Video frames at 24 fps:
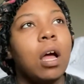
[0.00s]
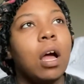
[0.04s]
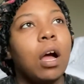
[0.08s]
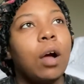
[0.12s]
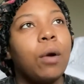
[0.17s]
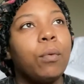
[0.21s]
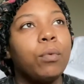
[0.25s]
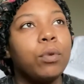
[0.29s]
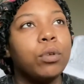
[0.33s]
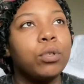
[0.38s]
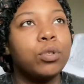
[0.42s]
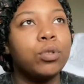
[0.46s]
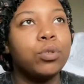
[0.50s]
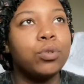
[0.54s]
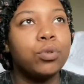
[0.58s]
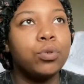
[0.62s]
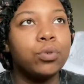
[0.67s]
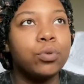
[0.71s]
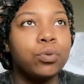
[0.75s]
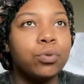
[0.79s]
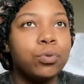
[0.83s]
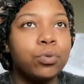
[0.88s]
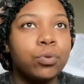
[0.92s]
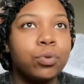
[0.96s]
I want
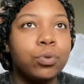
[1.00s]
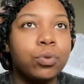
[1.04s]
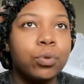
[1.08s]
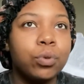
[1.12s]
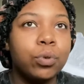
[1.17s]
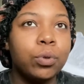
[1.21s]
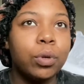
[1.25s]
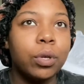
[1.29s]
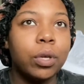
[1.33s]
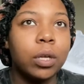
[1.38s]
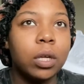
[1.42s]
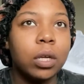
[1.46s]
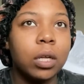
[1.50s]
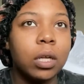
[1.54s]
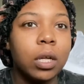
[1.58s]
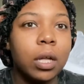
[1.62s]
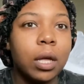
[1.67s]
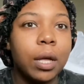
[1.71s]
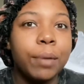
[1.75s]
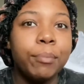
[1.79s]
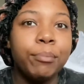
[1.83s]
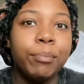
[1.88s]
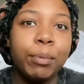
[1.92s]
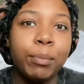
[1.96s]
to
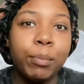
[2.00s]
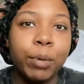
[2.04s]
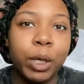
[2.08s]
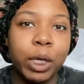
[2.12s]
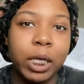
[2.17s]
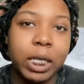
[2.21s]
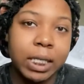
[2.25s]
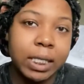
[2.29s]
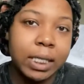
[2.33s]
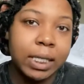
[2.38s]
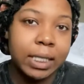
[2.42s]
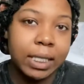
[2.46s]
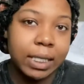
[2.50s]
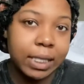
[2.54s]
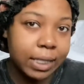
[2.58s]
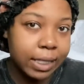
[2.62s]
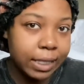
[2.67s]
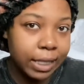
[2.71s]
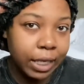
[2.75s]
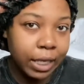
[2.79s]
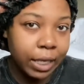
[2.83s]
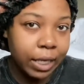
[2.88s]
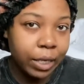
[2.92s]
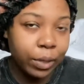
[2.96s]
be more
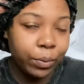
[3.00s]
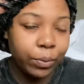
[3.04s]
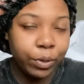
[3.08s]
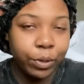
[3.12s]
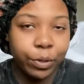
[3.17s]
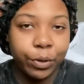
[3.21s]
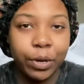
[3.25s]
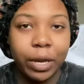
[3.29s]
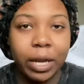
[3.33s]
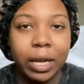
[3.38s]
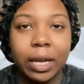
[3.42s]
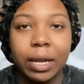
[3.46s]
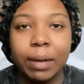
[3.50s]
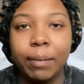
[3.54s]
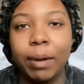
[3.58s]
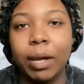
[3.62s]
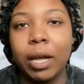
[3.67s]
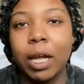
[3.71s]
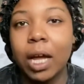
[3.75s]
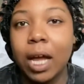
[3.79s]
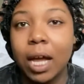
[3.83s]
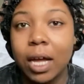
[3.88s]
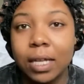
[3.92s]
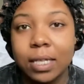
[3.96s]
consistent with creating
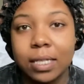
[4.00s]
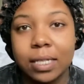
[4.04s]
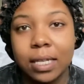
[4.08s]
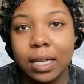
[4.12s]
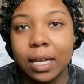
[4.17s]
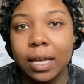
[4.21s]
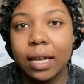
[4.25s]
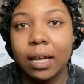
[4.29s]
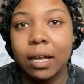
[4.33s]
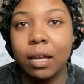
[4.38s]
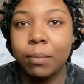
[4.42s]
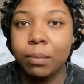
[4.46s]
my content,